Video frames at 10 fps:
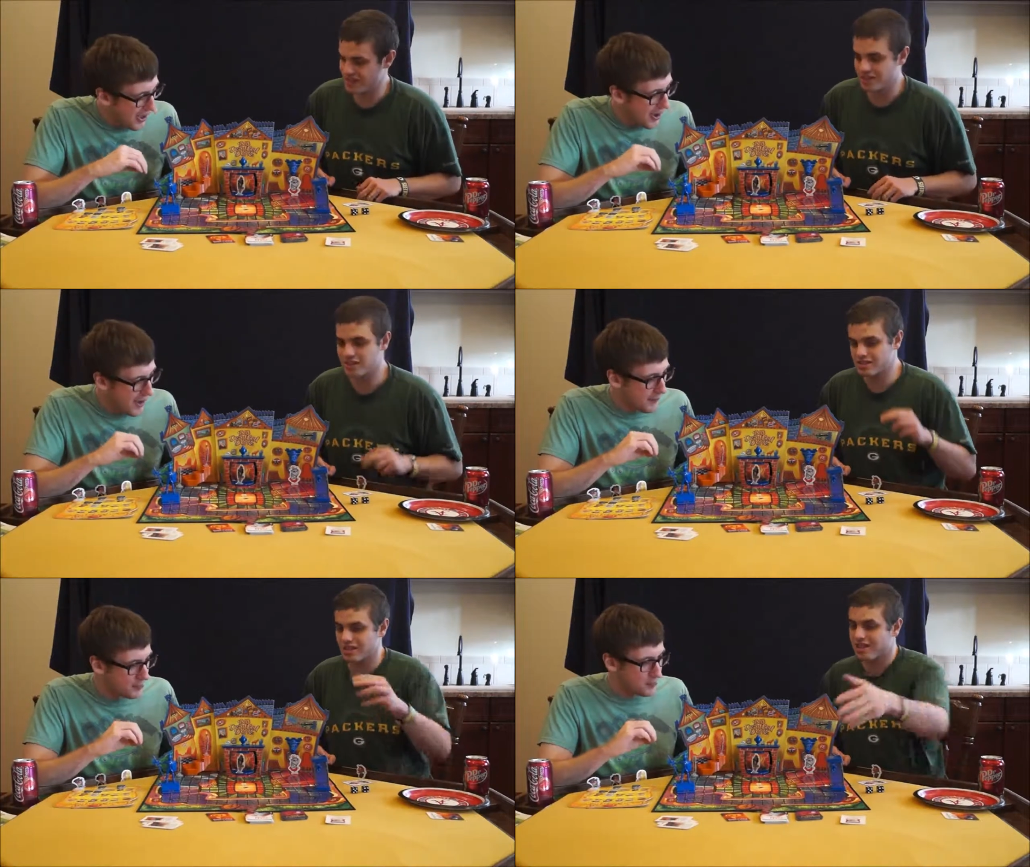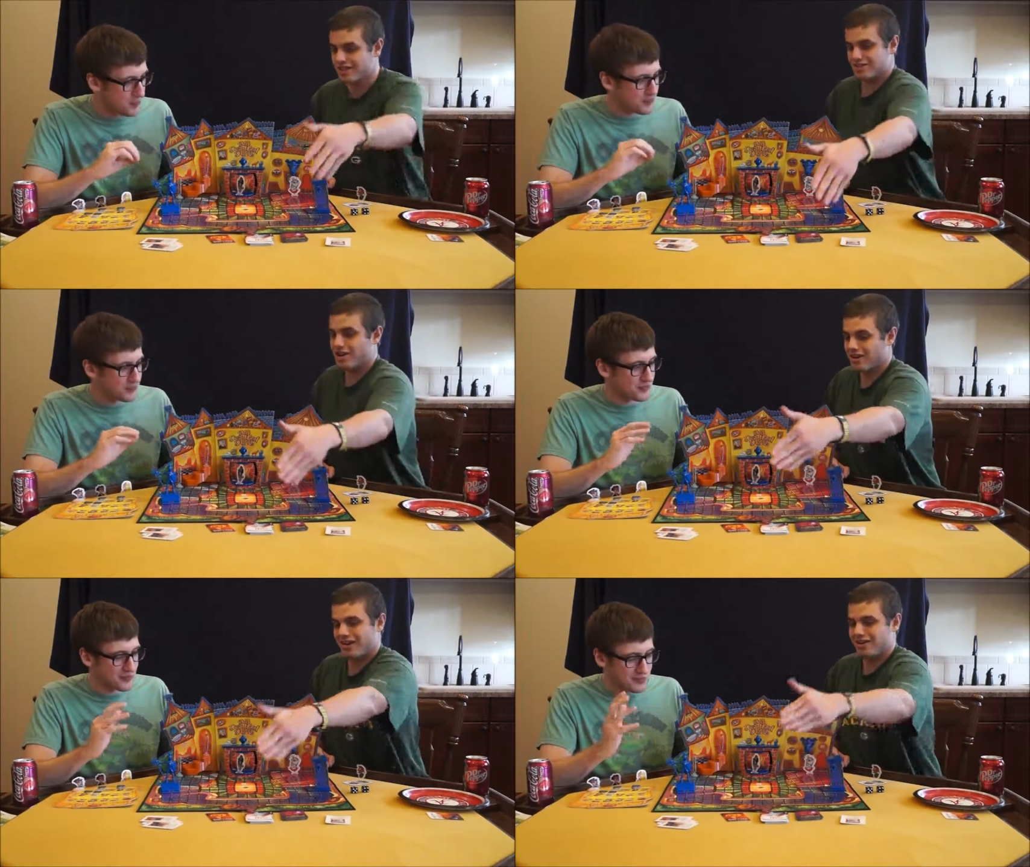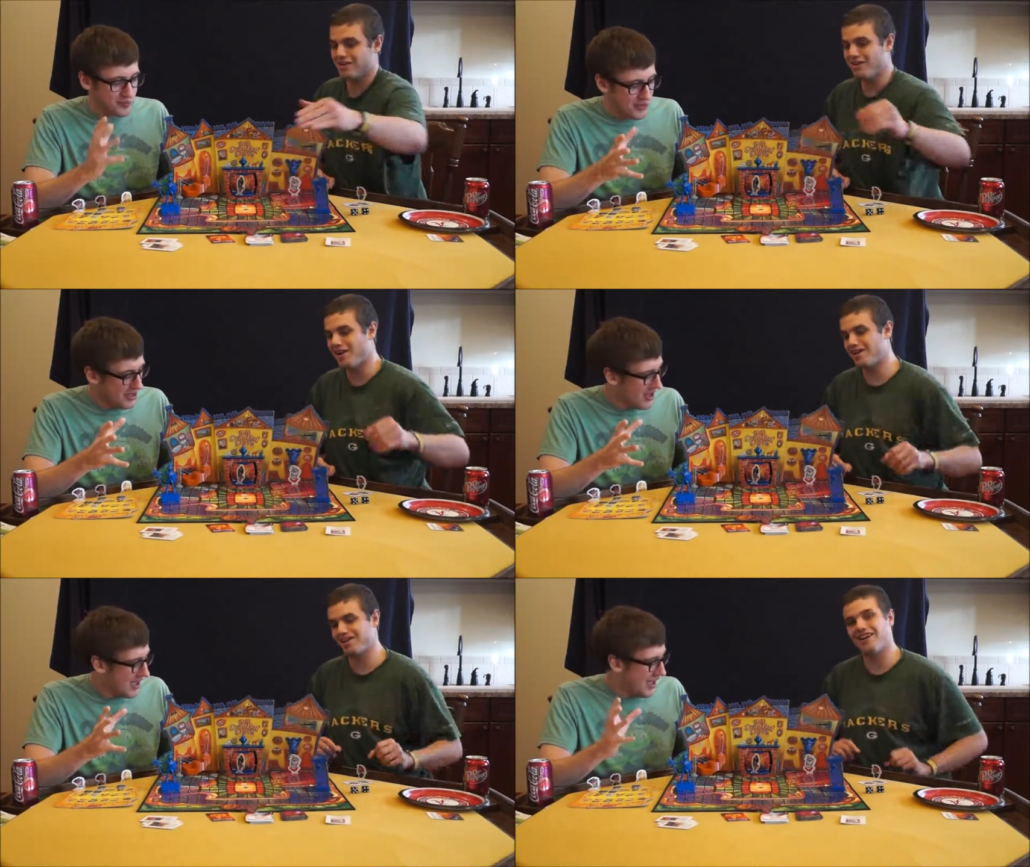Speaker 1: Um, Just to get try to get a new
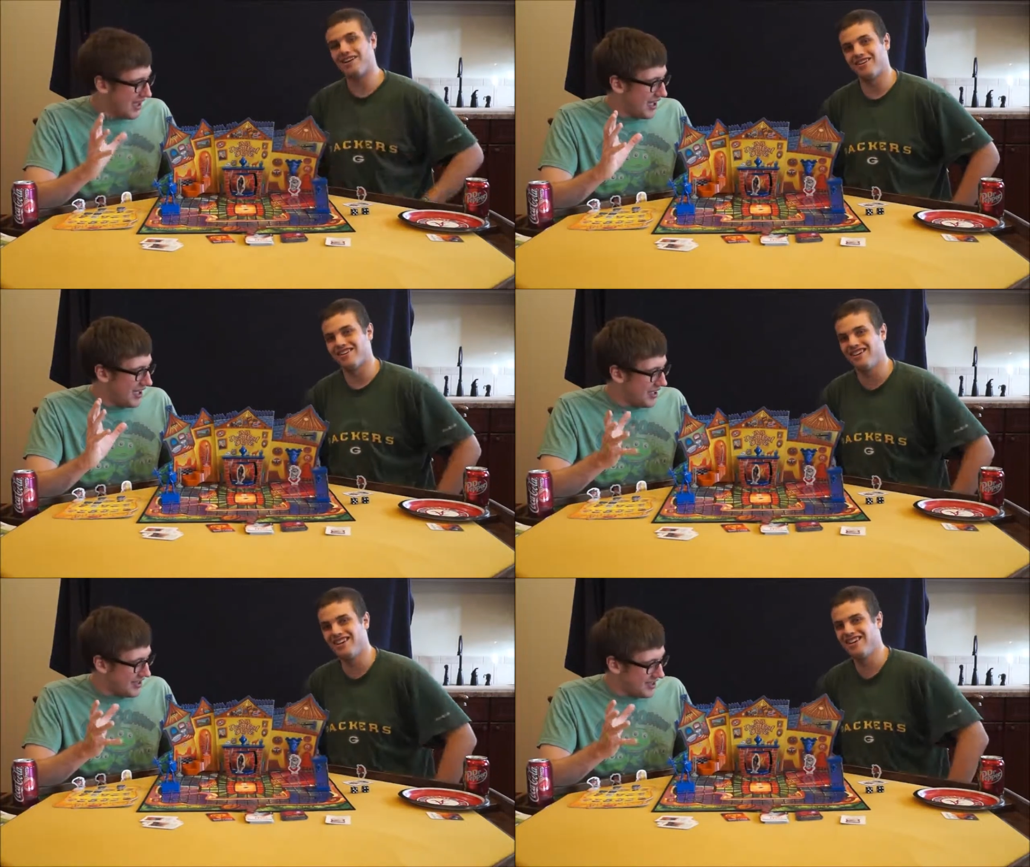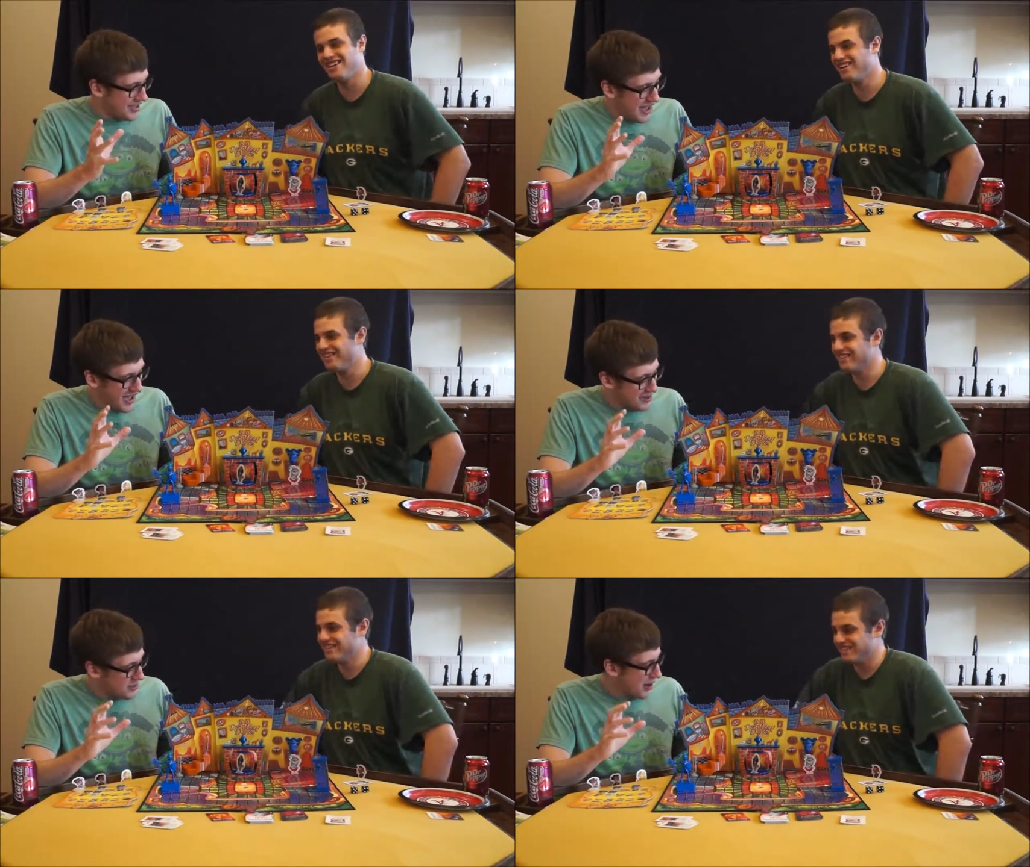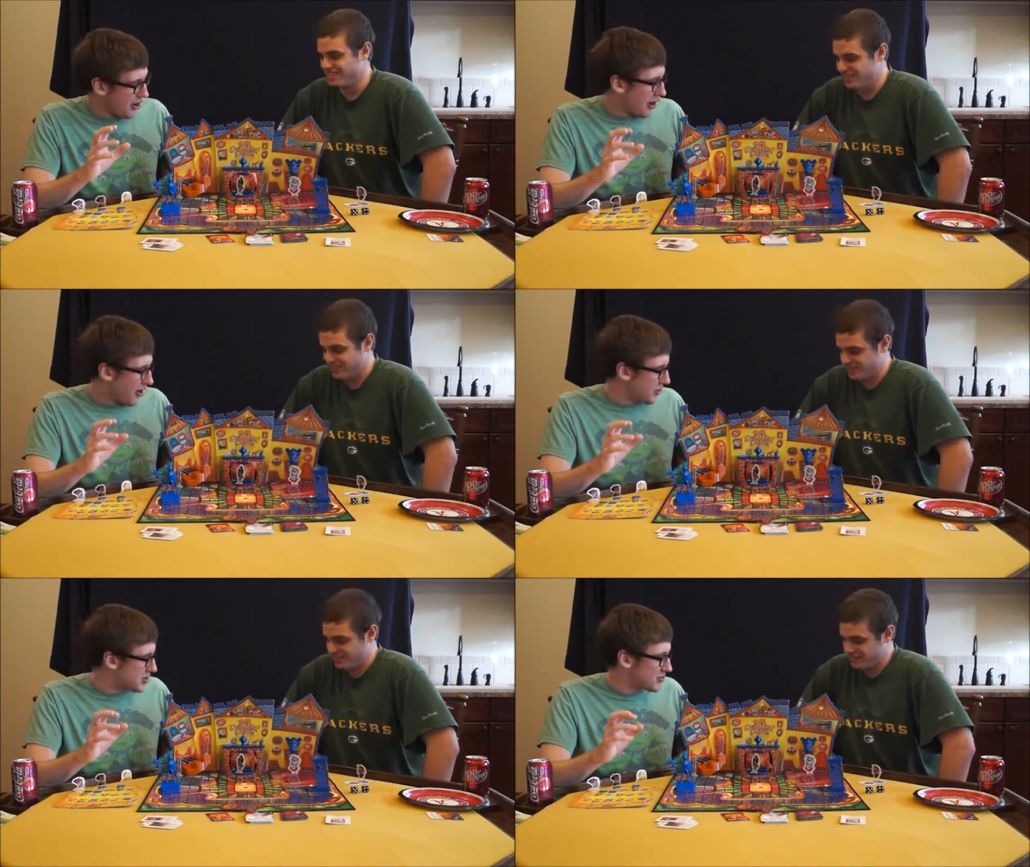hair card. yeah, a new air
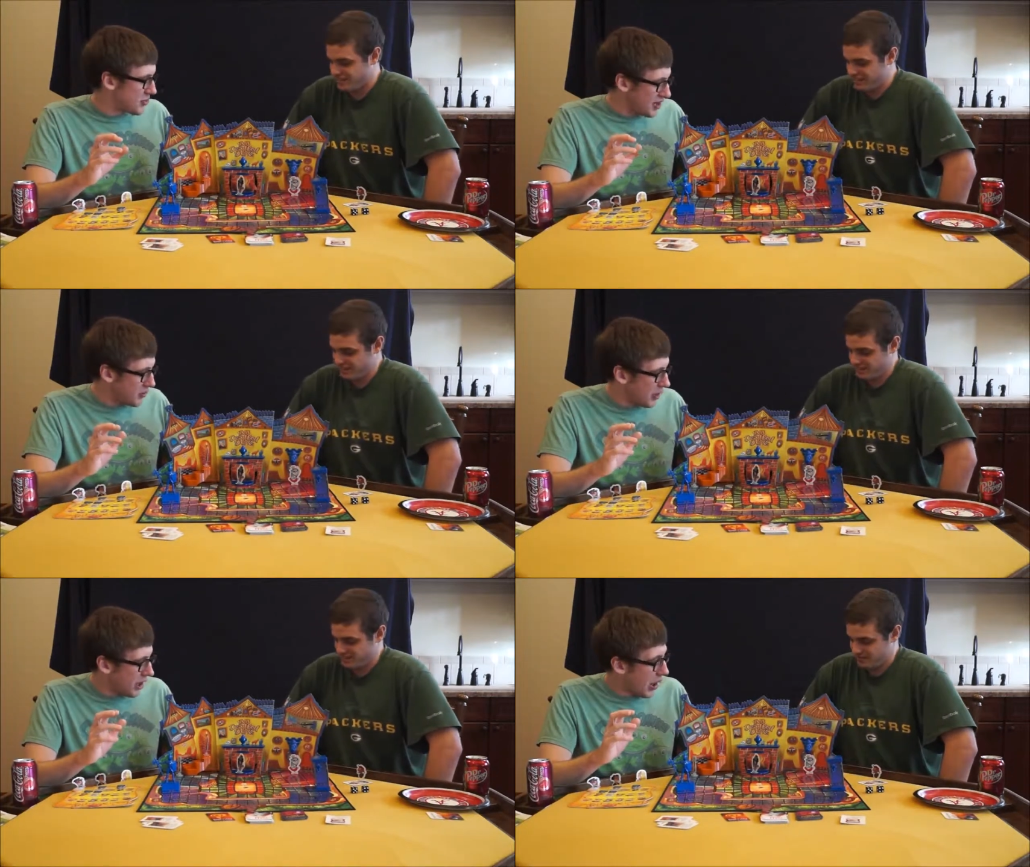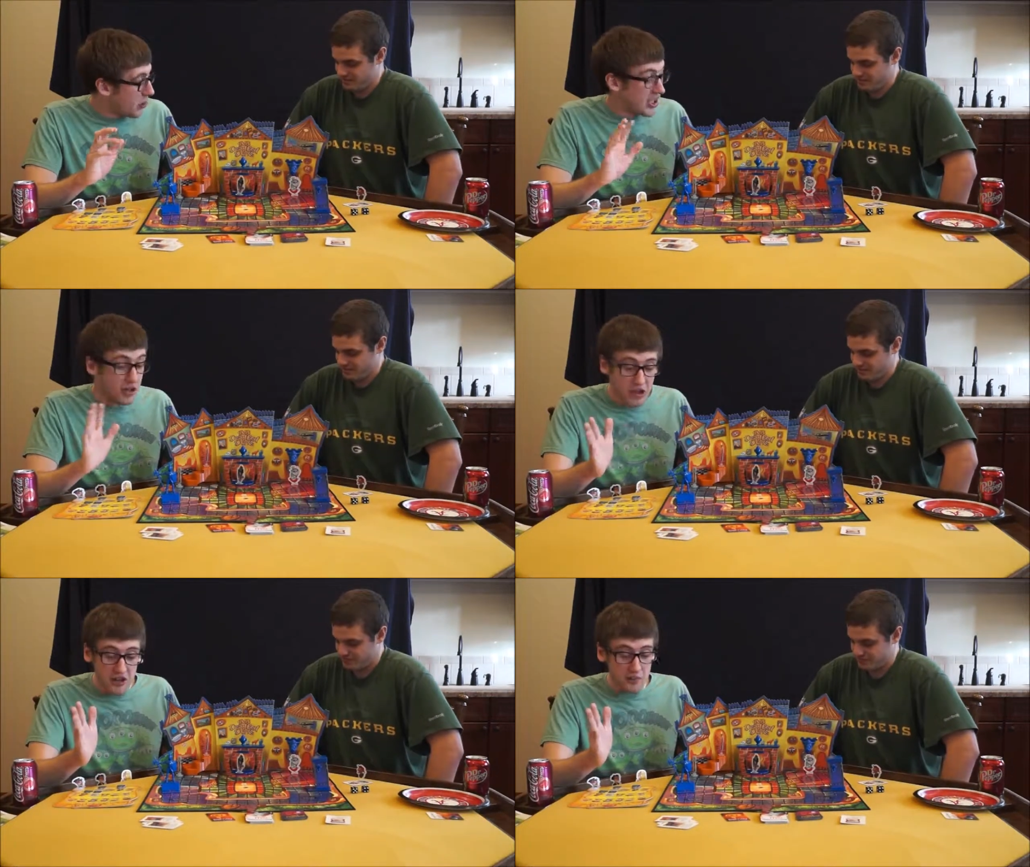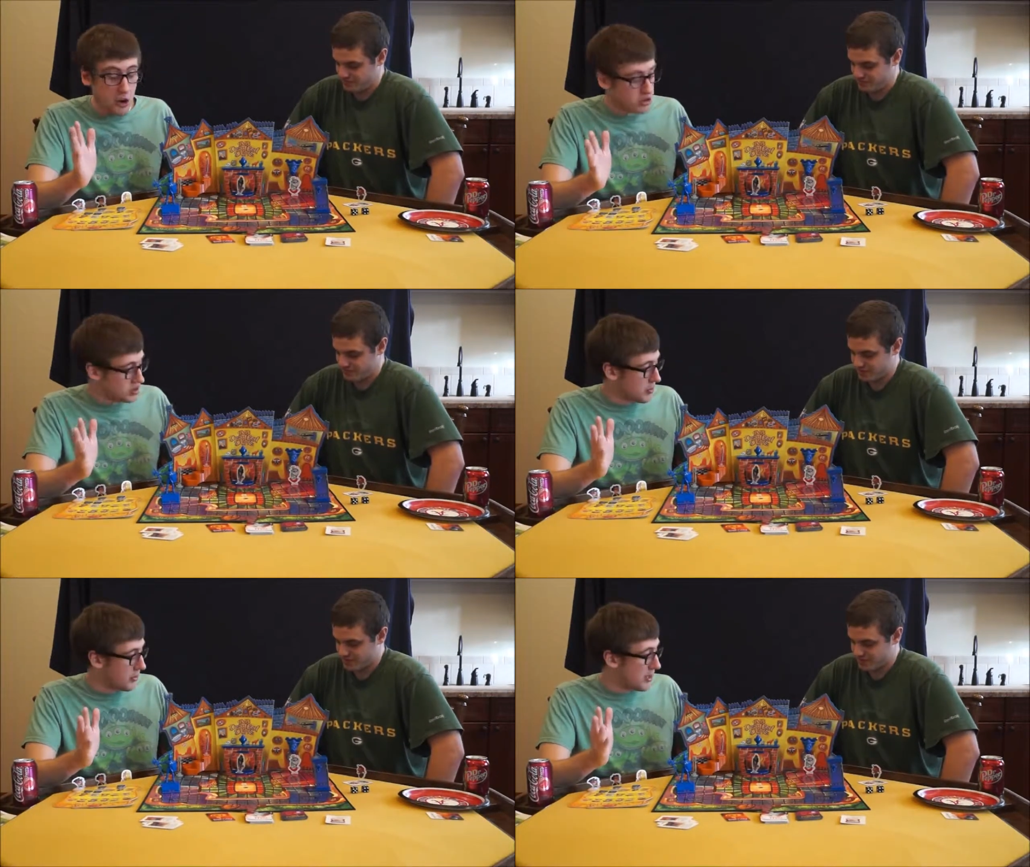card, which is really weird. And we killed off
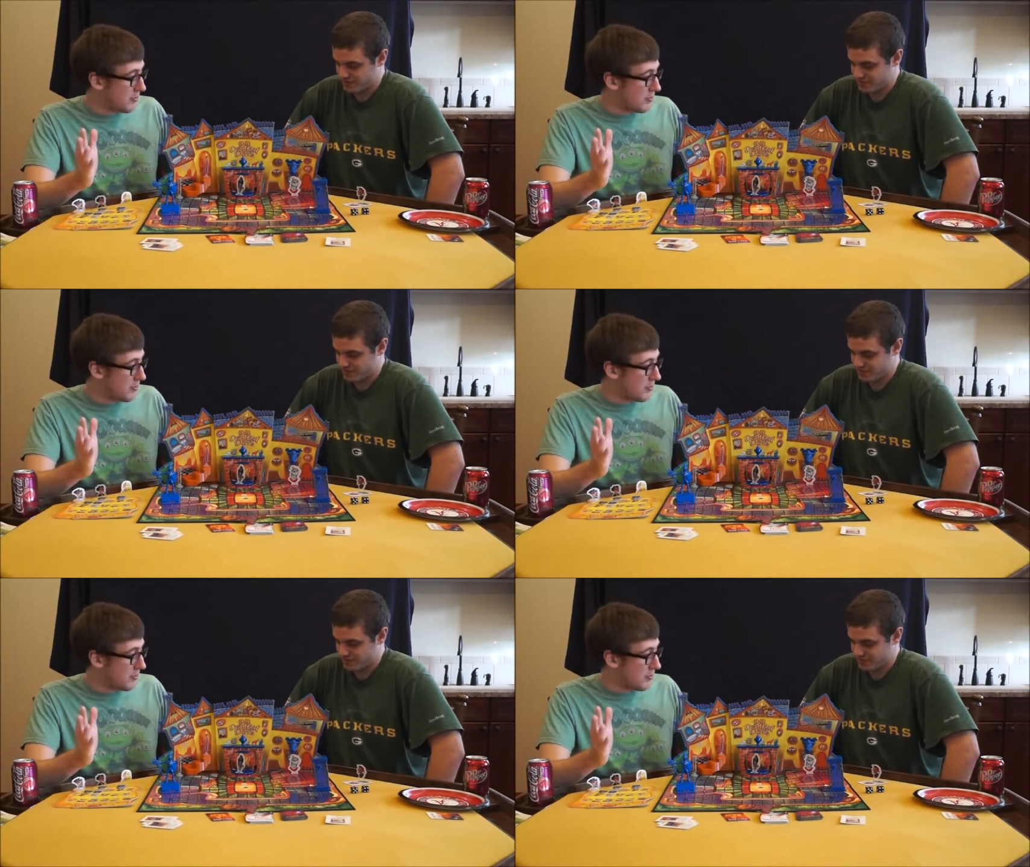most of the